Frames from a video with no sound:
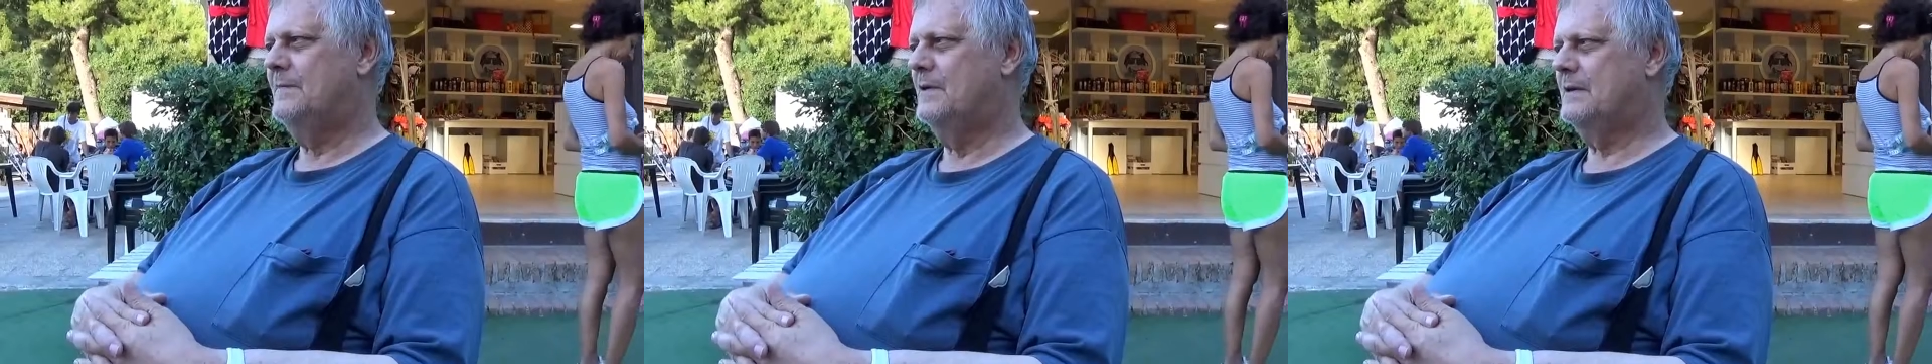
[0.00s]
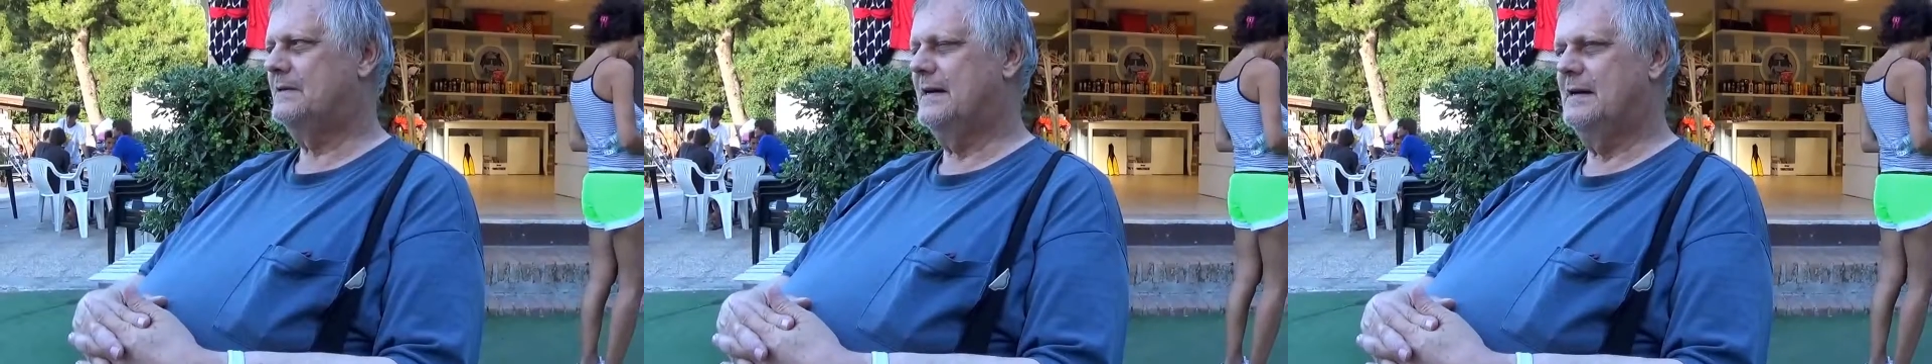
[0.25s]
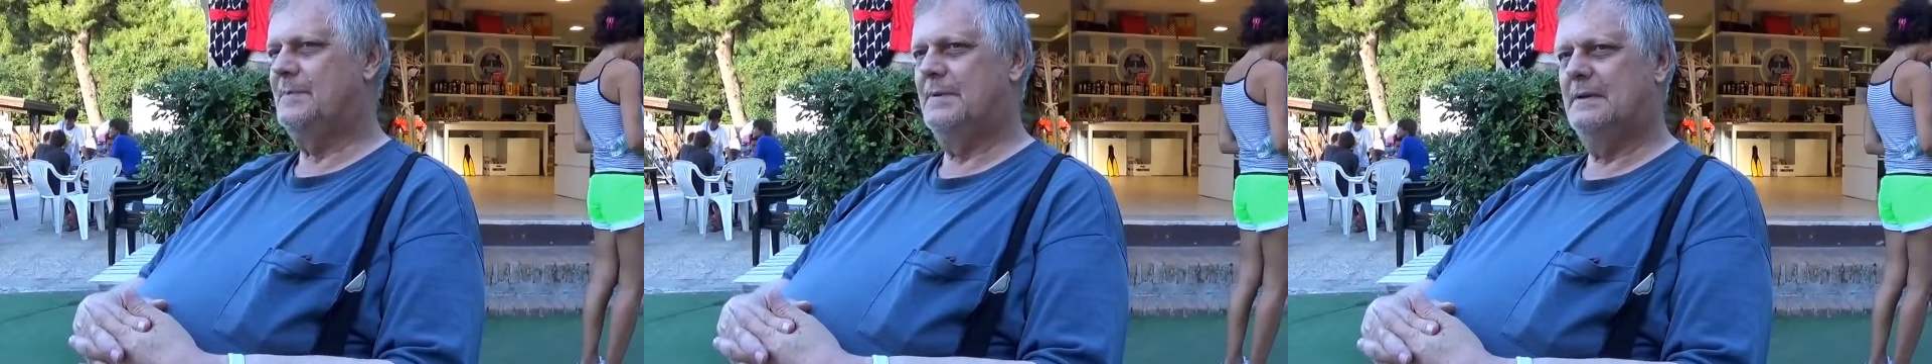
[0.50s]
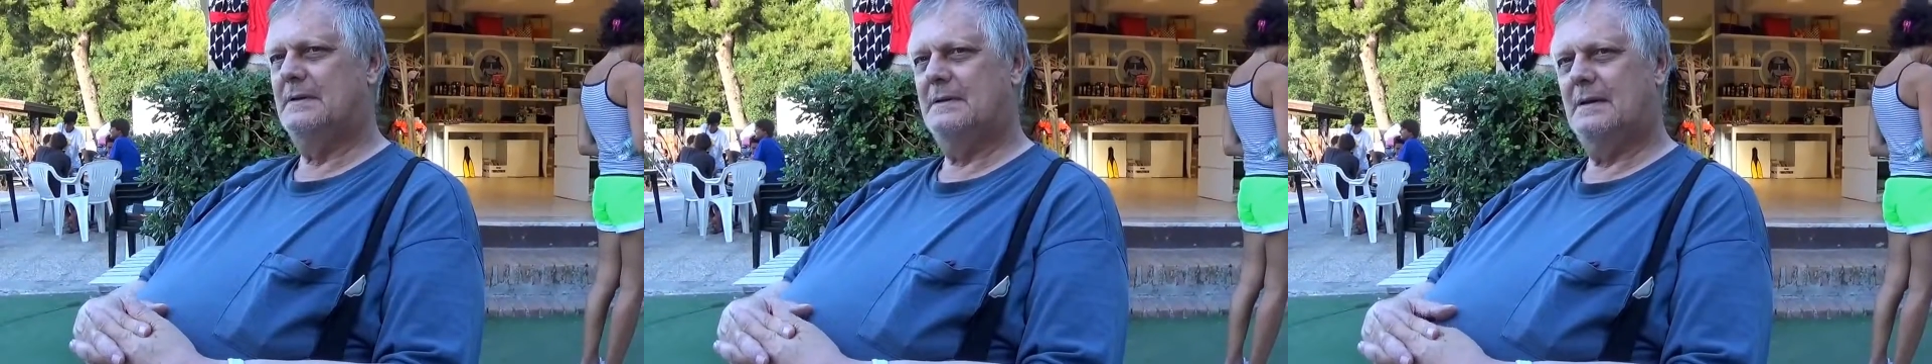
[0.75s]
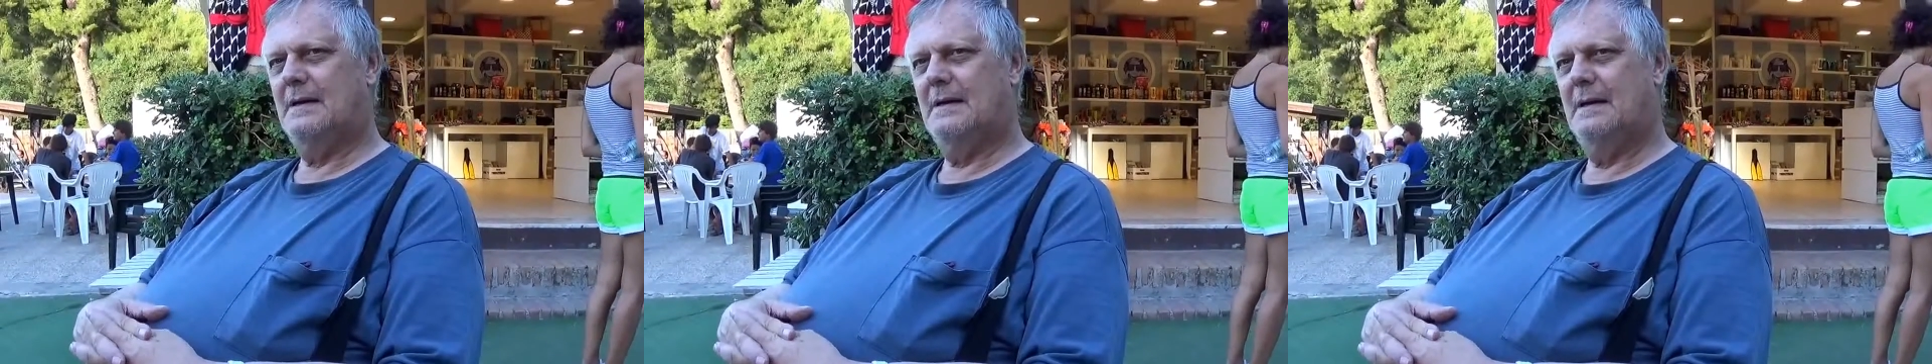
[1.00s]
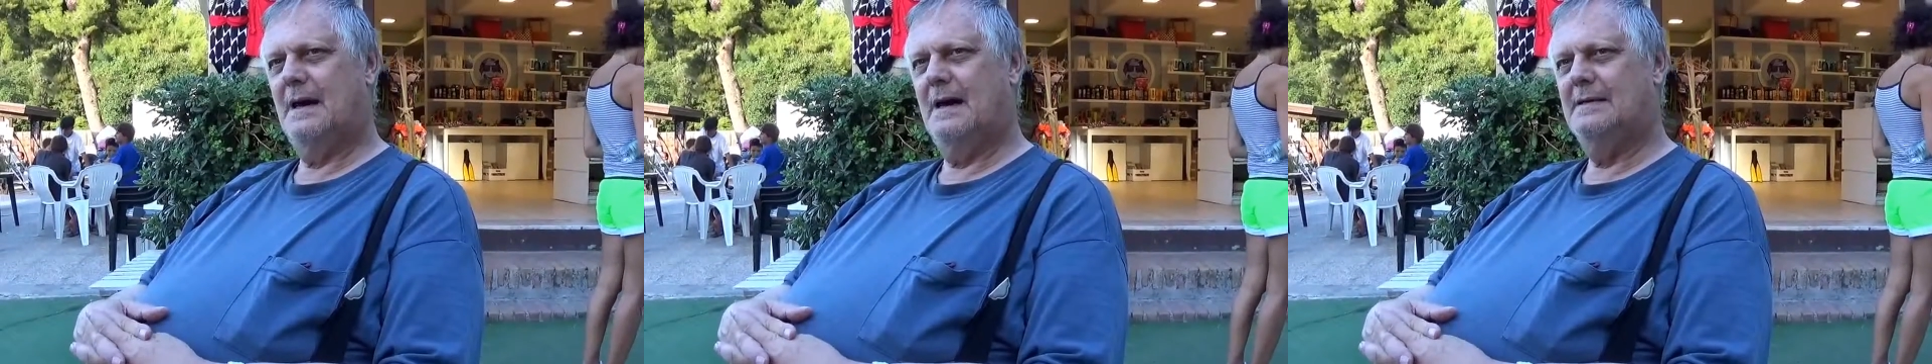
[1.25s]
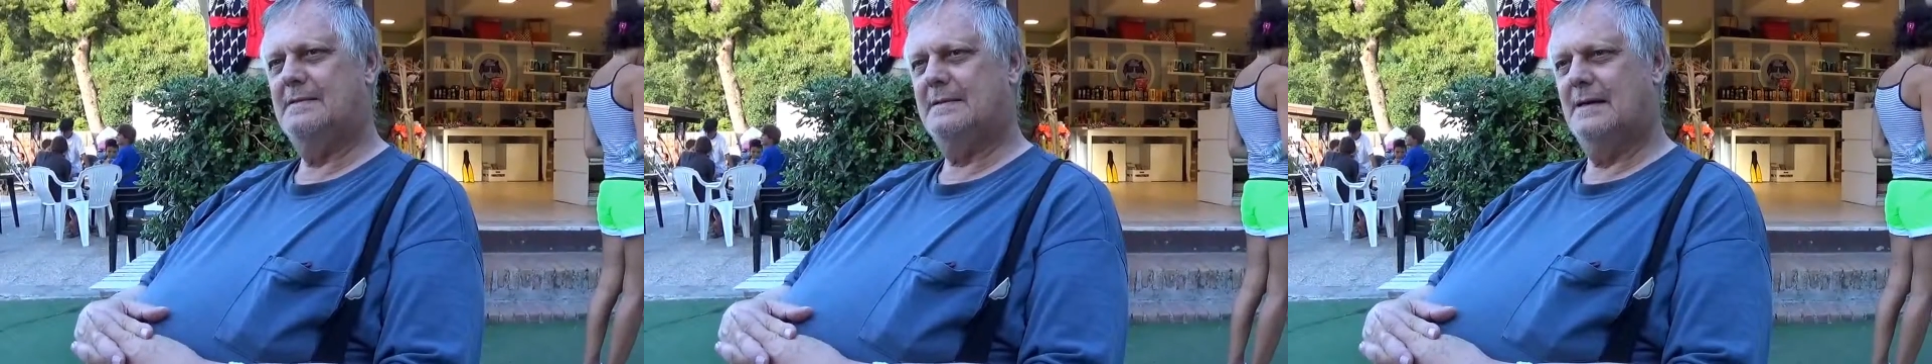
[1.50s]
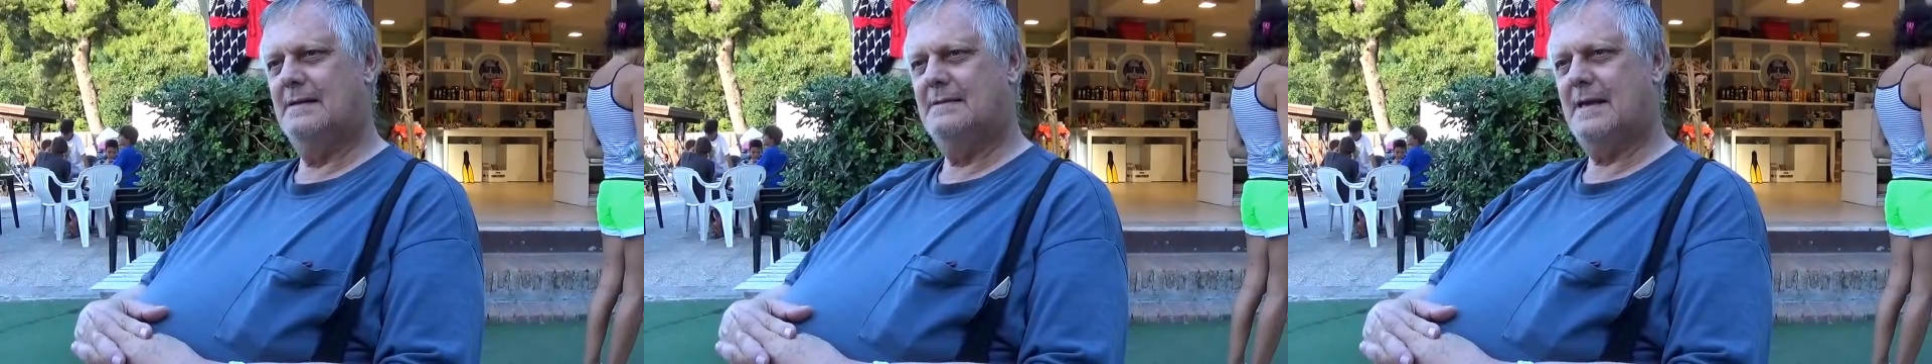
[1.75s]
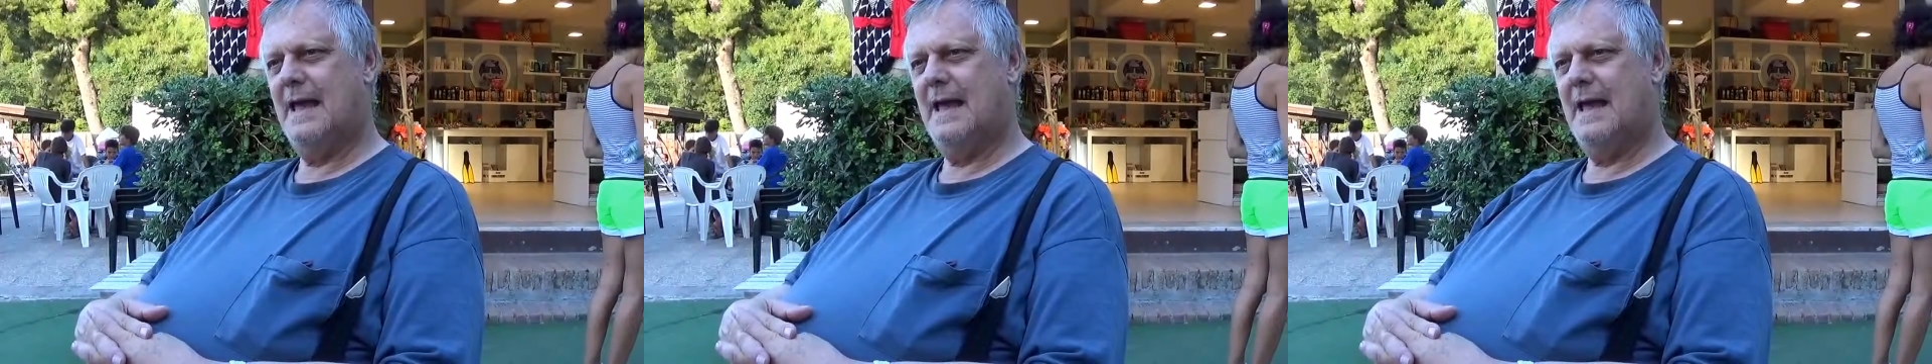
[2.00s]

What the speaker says: for example, Einstein's